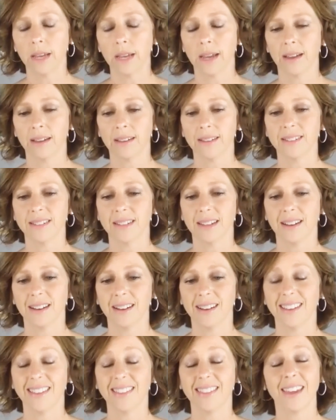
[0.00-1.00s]
And
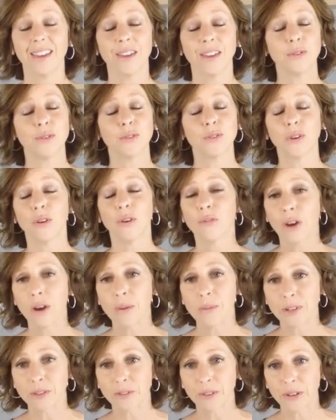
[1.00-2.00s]
thank you so very
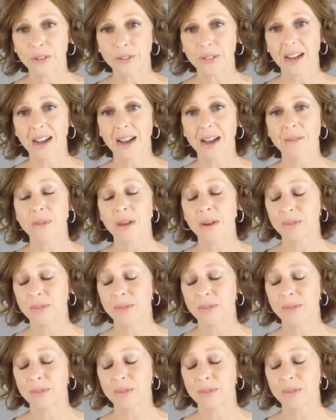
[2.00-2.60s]
much for your time.